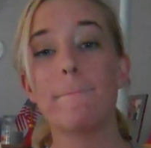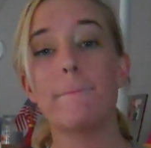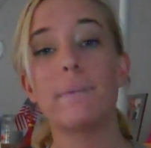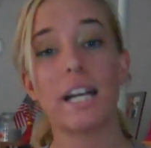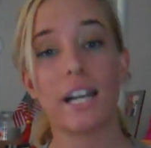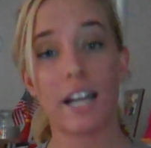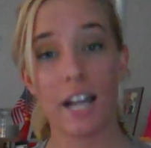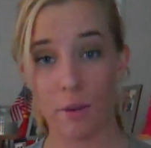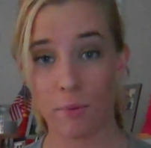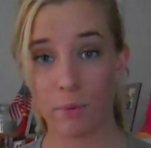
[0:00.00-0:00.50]

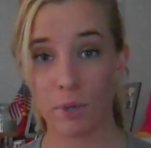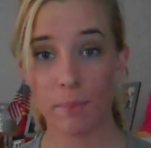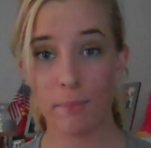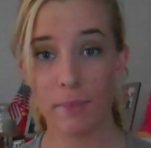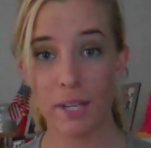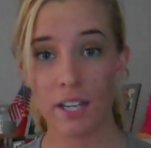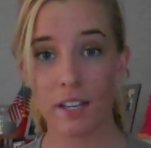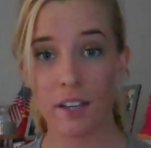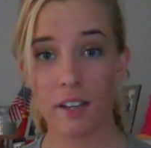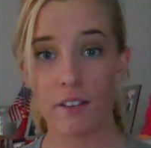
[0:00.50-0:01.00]
But I will
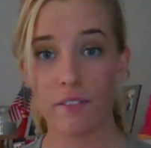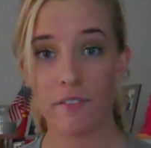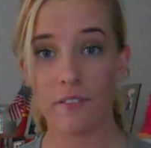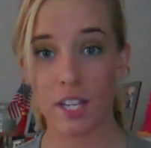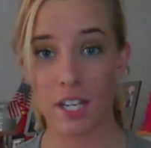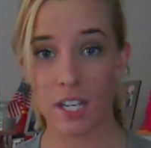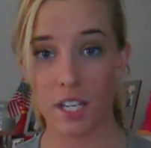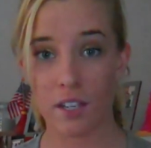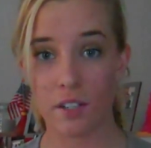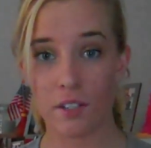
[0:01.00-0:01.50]
make
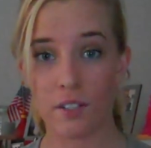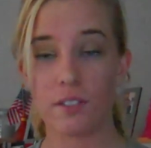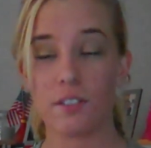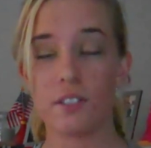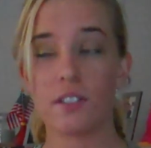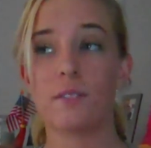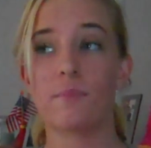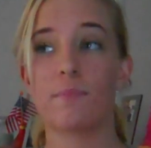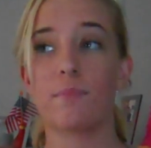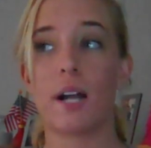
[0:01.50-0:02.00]

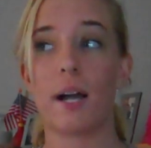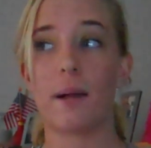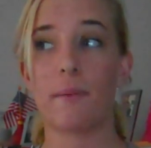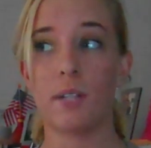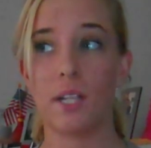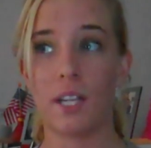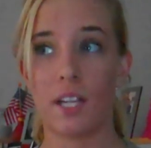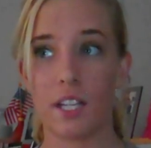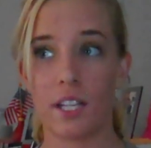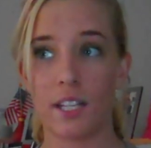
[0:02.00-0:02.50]
videos
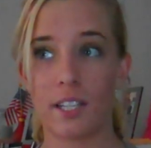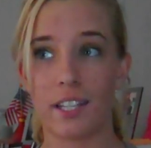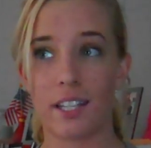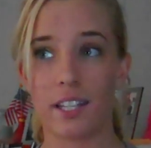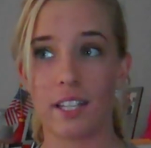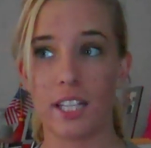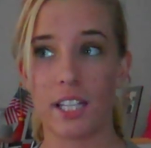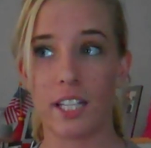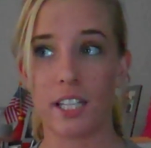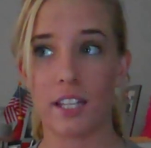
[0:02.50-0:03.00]
probably like